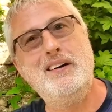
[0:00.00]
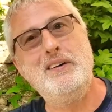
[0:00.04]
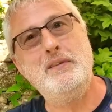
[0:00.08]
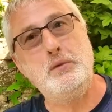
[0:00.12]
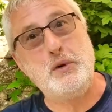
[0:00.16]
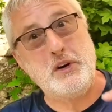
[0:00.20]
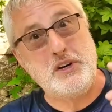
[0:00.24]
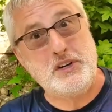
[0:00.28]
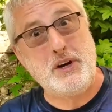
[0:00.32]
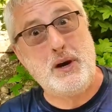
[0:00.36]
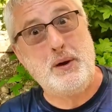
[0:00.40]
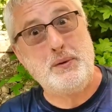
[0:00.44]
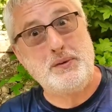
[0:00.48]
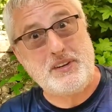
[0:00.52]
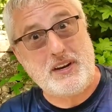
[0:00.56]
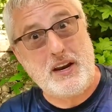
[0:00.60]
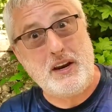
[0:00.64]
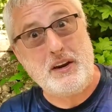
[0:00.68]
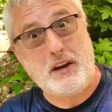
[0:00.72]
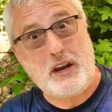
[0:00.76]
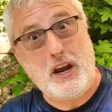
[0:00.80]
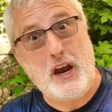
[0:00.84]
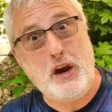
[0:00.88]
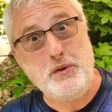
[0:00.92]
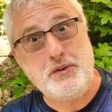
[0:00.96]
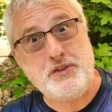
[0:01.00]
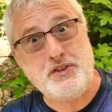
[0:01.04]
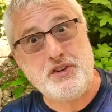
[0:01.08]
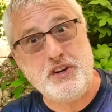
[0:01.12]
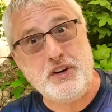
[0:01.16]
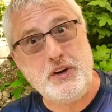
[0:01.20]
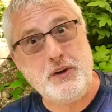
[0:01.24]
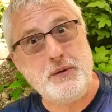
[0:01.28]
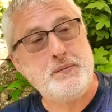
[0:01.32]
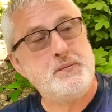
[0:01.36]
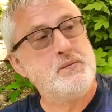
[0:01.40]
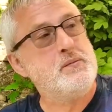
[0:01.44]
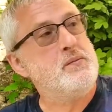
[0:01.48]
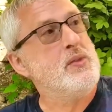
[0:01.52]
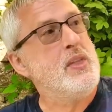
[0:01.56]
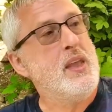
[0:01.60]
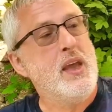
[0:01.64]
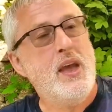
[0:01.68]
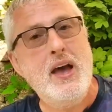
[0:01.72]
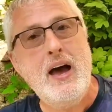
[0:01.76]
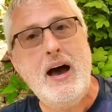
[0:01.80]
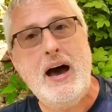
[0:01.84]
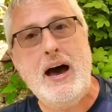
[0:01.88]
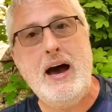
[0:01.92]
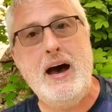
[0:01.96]
which I was going to go to.
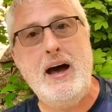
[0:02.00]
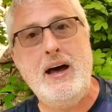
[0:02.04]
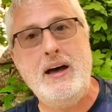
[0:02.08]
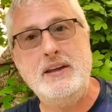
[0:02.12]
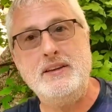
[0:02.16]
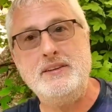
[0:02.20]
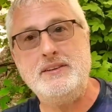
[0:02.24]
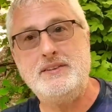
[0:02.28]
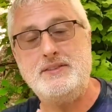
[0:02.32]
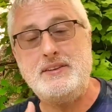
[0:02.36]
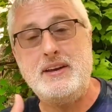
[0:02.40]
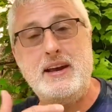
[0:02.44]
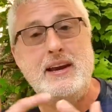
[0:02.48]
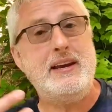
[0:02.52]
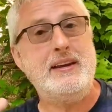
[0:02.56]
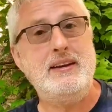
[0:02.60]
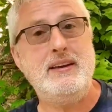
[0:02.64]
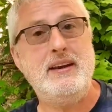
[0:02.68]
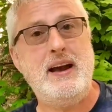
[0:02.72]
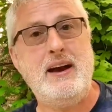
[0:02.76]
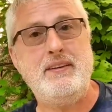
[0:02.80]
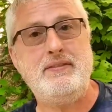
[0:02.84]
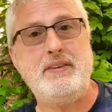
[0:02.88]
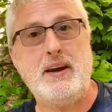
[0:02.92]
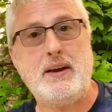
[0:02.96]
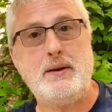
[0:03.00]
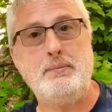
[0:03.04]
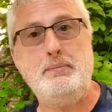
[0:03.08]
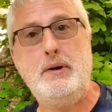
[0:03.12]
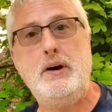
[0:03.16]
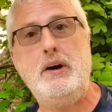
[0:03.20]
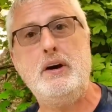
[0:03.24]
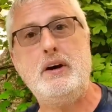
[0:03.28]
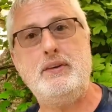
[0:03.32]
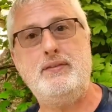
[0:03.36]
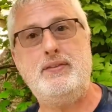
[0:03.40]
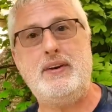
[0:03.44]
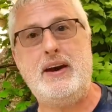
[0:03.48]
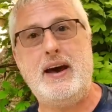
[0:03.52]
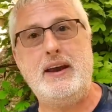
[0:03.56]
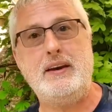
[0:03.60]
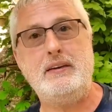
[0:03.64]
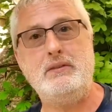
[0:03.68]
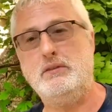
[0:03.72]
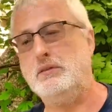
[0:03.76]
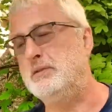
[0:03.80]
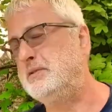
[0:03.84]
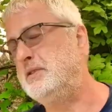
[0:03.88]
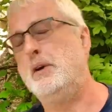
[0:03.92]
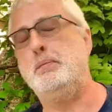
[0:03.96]
And they have like a burger van,
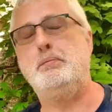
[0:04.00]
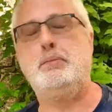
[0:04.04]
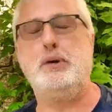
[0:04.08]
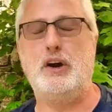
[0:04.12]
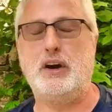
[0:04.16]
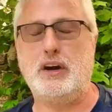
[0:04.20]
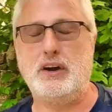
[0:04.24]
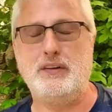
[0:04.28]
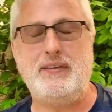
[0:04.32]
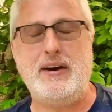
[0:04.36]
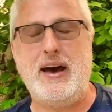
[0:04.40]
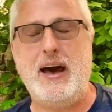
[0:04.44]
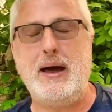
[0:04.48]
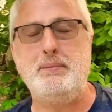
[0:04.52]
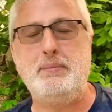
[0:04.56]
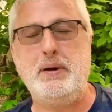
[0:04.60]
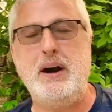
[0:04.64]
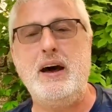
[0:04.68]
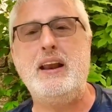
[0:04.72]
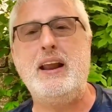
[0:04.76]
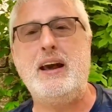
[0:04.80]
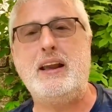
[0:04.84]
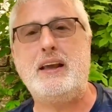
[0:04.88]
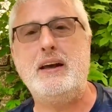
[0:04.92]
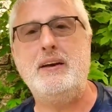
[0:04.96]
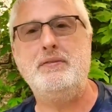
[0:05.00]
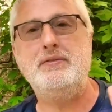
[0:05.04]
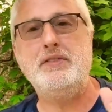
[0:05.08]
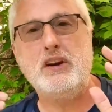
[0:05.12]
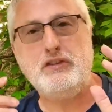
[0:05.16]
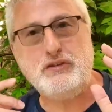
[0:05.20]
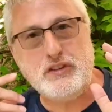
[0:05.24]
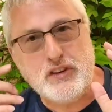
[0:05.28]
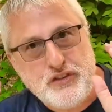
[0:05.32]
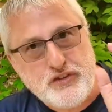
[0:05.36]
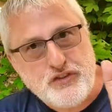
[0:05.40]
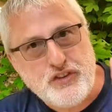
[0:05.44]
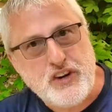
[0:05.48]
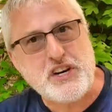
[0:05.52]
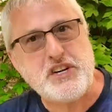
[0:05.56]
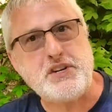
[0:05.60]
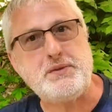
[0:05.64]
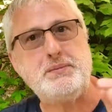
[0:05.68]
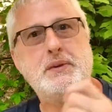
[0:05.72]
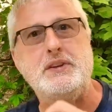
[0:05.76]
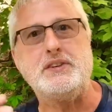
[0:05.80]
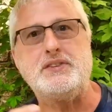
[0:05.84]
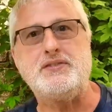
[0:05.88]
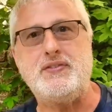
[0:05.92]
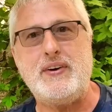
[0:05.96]
or not burger van, but like a
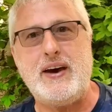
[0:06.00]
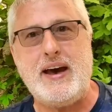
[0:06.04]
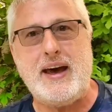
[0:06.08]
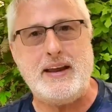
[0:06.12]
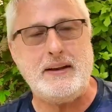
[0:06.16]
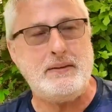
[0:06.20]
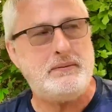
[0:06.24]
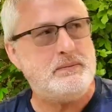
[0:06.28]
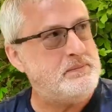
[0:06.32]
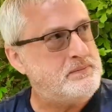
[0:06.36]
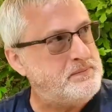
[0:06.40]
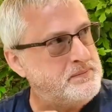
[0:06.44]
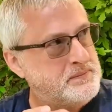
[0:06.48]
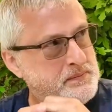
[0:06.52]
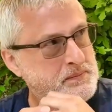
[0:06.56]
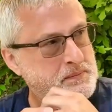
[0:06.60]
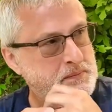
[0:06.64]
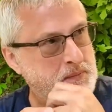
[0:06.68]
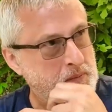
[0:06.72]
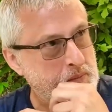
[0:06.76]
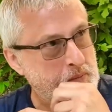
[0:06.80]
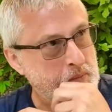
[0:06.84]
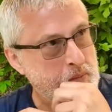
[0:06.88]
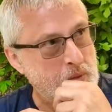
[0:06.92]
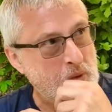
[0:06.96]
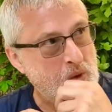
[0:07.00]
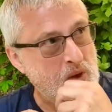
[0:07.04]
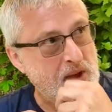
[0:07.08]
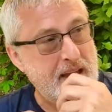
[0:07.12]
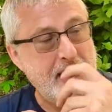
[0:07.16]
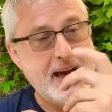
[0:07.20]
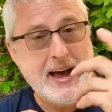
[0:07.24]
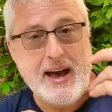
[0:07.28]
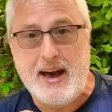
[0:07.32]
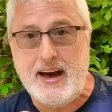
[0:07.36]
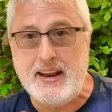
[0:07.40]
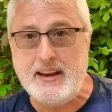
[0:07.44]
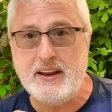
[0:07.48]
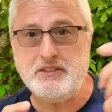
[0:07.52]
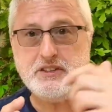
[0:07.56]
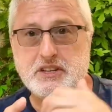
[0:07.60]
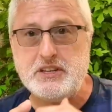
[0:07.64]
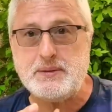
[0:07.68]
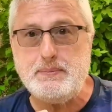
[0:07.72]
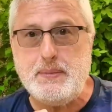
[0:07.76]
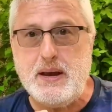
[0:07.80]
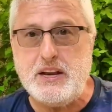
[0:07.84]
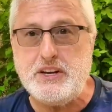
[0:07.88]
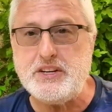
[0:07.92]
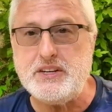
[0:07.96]
refreshments van. And I
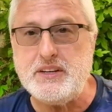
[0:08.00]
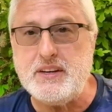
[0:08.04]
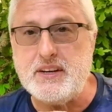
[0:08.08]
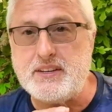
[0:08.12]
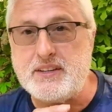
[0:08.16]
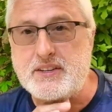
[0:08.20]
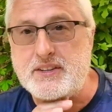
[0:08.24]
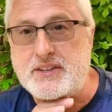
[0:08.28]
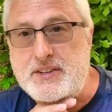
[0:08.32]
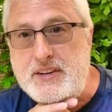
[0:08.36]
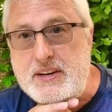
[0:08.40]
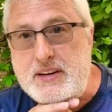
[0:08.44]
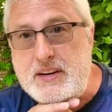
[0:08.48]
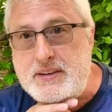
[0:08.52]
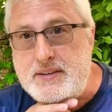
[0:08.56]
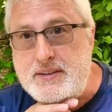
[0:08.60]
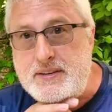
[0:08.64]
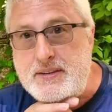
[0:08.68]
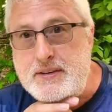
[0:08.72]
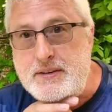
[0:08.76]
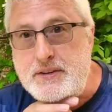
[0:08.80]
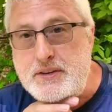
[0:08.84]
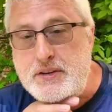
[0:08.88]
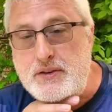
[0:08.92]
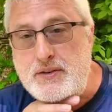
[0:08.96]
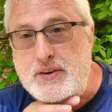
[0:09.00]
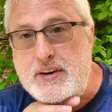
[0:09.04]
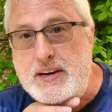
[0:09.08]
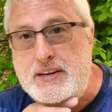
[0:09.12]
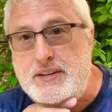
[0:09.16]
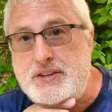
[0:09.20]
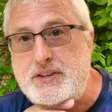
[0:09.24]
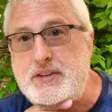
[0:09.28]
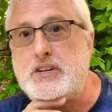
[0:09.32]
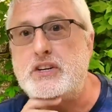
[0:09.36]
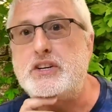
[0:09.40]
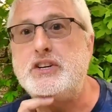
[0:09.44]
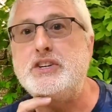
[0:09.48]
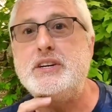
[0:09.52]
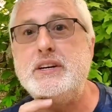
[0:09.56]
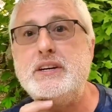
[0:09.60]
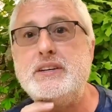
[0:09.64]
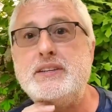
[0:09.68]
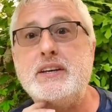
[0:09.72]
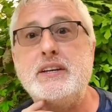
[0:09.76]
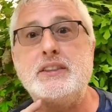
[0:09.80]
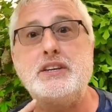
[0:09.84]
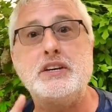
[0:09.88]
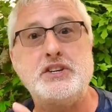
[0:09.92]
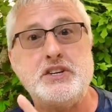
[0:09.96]
just mentioned it to Theresa, and she
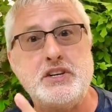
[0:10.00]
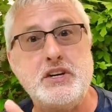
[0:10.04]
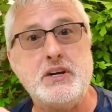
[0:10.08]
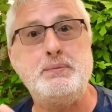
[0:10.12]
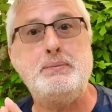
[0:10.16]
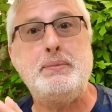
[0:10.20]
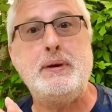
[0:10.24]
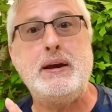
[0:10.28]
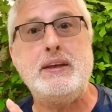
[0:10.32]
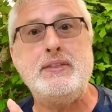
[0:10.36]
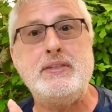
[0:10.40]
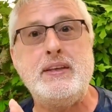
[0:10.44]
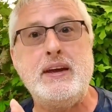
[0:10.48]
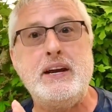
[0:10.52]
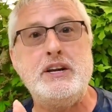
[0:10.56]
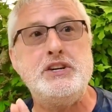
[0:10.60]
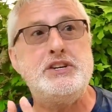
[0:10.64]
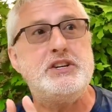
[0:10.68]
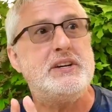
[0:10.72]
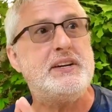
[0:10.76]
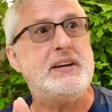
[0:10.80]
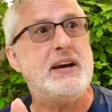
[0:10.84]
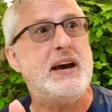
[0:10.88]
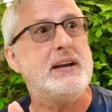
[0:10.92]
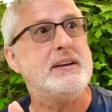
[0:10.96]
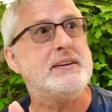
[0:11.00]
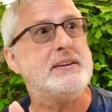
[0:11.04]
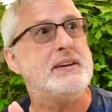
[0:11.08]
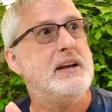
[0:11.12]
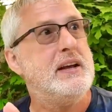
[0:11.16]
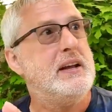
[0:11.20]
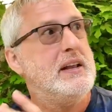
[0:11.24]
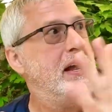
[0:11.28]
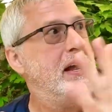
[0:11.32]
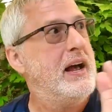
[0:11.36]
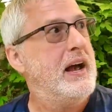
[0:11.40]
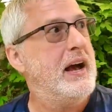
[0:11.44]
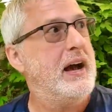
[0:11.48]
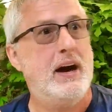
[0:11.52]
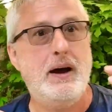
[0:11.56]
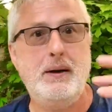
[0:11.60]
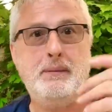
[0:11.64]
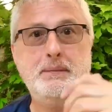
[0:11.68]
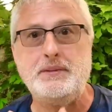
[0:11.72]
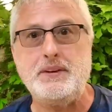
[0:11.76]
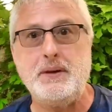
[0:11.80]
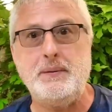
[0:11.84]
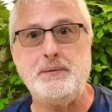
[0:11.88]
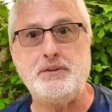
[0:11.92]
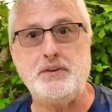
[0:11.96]
said that she'd been there and she'd had
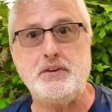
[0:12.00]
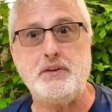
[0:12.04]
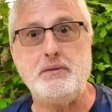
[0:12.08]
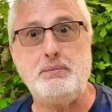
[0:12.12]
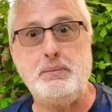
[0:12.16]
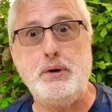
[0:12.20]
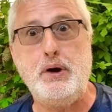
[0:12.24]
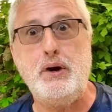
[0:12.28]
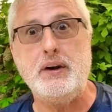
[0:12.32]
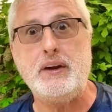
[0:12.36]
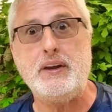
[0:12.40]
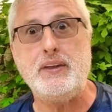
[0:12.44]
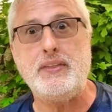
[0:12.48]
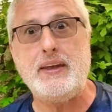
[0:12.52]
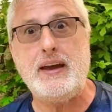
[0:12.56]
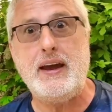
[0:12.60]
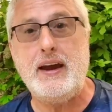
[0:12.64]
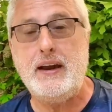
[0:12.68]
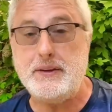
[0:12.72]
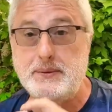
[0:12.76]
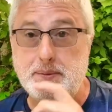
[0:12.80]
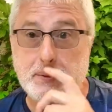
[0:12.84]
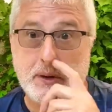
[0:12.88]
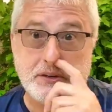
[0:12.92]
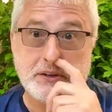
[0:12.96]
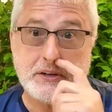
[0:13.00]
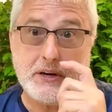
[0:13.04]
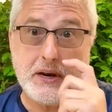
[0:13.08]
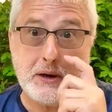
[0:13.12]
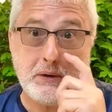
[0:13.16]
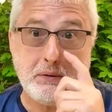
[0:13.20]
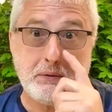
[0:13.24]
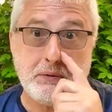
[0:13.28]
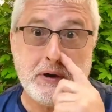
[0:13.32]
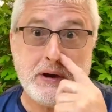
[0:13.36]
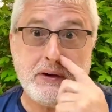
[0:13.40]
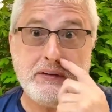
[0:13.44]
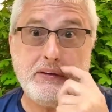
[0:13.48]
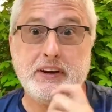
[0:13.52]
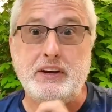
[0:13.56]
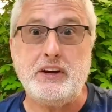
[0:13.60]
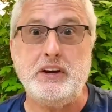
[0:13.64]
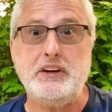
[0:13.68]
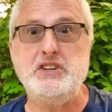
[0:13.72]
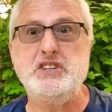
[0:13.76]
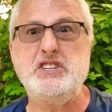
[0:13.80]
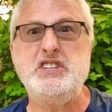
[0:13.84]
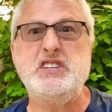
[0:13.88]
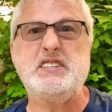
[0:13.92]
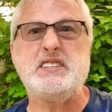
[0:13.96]
some sort of burger there as well. She had it really, really
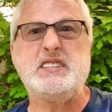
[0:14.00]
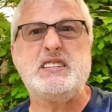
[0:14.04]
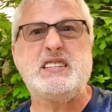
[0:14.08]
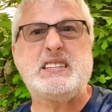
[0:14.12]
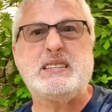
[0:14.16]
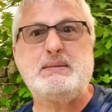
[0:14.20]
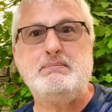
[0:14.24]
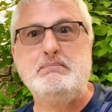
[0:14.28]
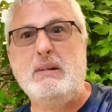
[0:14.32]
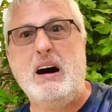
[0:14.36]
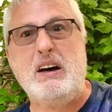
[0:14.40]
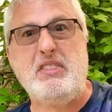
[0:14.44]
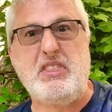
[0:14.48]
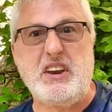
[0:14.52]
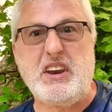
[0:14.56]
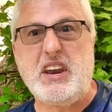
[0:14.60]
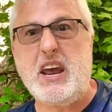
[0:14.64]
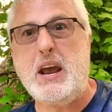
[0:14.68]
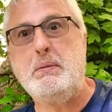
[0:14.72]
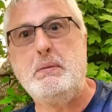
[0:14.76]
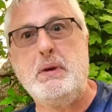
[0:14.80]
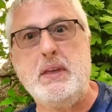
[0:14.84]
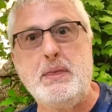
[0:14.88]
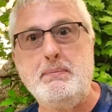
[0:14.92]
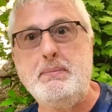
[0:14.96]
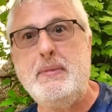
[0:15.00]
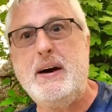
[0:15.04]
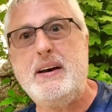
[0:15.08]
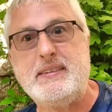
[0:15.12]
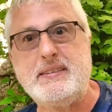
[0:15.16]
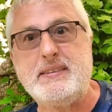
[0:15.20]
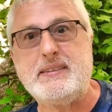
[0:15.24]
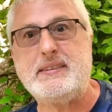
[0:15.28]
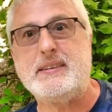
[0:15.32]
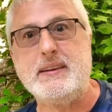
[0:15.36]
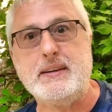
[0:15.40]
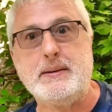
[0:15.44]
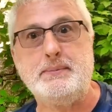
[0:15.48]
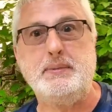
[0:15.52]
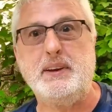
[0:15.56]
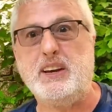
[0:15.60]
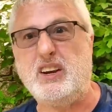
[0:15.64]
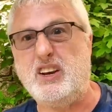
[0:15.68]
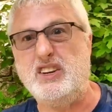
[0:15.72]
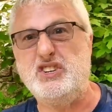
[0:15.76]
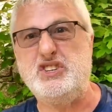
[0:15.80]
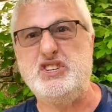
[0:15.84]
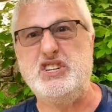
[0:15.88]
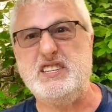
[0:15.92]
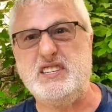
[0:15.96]
good, and she smothered it with mustard
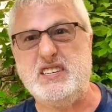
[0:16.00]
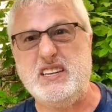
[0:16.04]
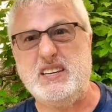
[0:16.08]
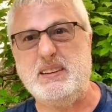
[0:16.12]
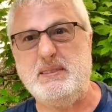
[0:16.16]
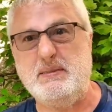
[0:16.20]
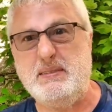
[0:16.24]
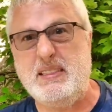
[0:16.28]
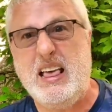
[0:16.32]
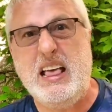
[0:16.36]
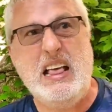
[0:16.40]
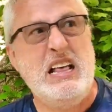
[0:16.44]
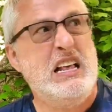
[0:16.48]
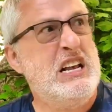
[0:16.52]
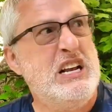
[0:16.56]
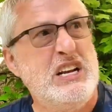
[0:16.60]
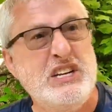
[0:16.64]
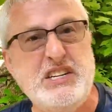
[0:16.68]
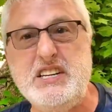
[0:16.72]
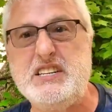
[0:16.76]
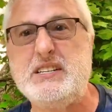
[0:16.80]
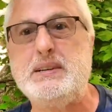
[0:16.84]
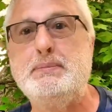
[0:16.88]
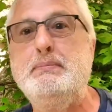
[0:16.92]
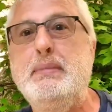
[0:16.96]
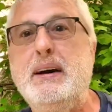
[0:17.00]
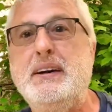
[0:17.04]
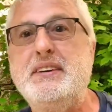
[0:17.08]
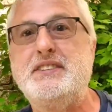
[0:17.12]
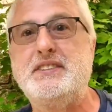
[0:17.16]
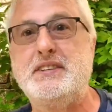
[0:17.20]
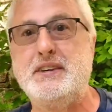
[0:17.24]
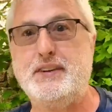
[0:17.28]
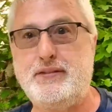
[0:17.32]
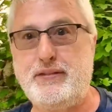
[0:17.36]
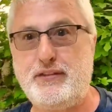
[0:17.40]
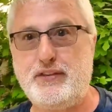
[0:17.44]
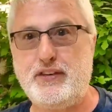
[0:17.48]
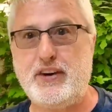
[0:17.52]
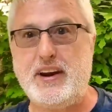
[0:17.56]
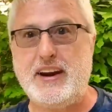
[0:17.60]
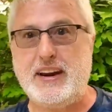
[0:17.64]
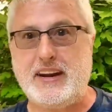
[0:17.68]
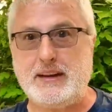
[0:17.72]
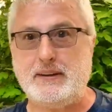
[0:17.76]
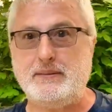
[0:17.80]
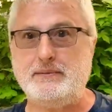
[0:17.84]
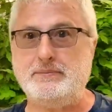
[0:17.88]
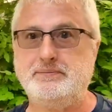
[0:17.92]
because she said she's a mustard freak.